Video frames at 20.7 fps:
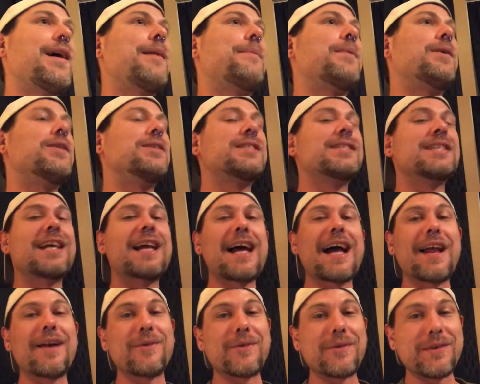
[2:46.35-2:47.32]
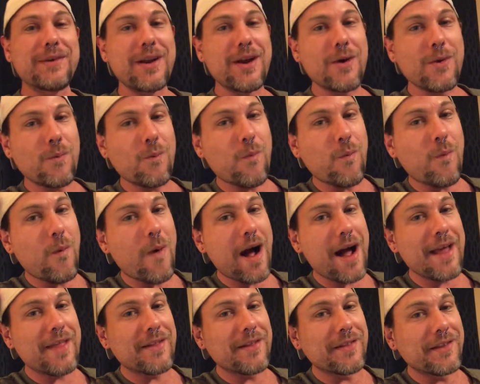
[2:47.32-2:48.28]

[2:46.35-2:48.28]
Personally, I don't know why the